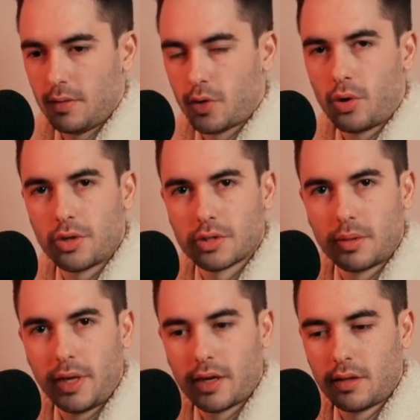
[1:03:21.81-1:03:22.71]
course,
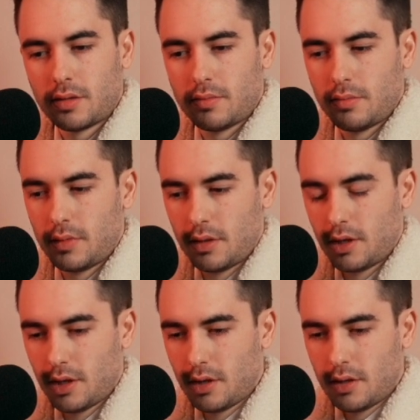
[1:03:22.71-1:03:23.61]
I'm not going to
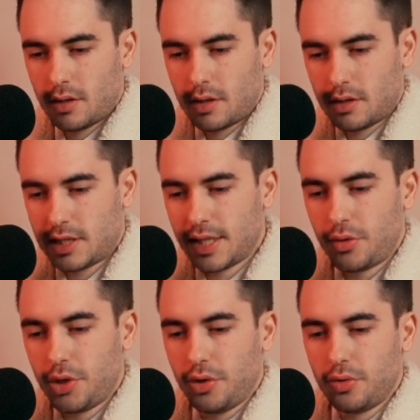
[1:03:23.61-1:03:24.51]

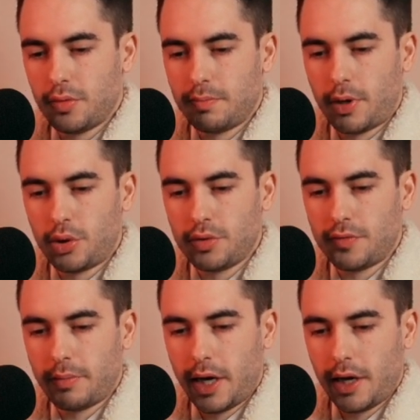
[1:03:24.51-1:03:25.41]
consider you part
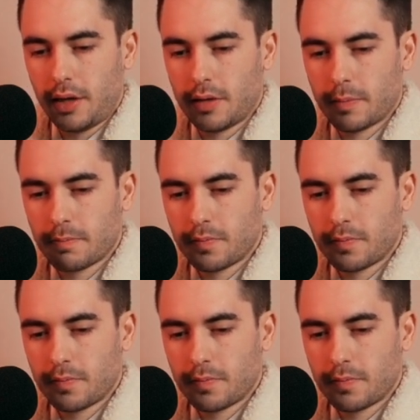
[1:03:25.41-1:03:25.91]
of my